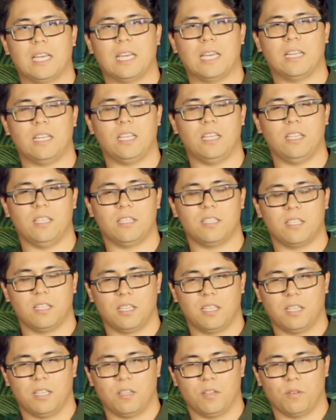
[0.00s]
And he
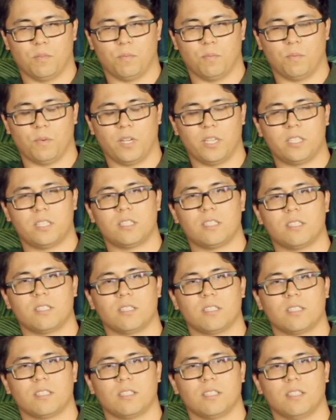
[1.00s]

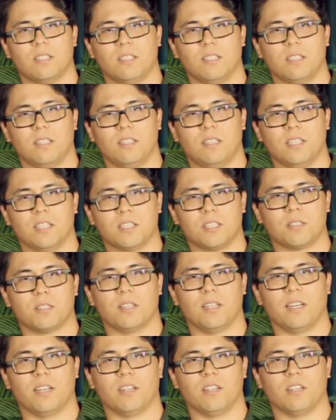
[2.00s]
writes
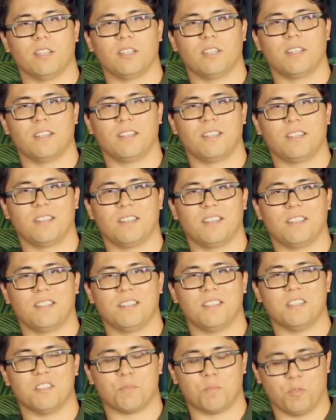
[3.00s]
this letter,
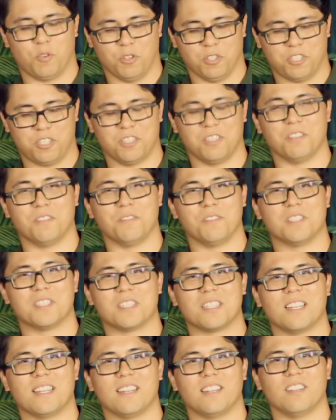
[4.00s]
this portion of
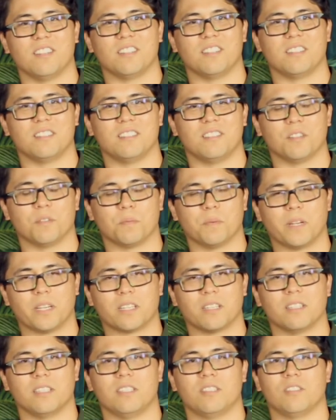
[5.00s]
his letter,
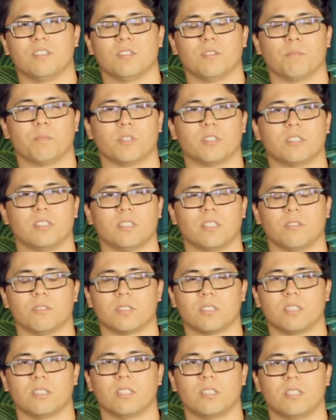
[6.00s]
directly to the person that
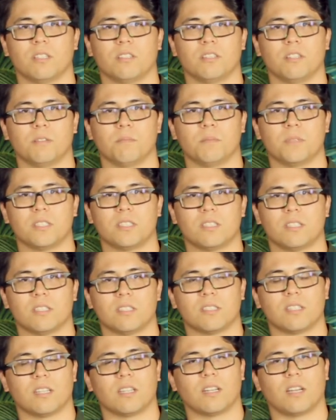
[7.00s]
was going to kill him, and
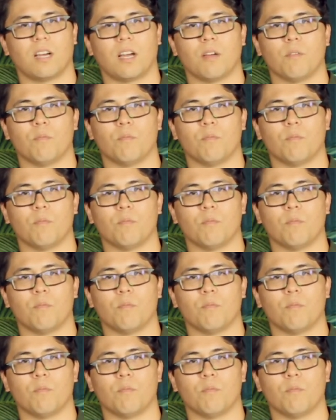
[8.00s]
says that,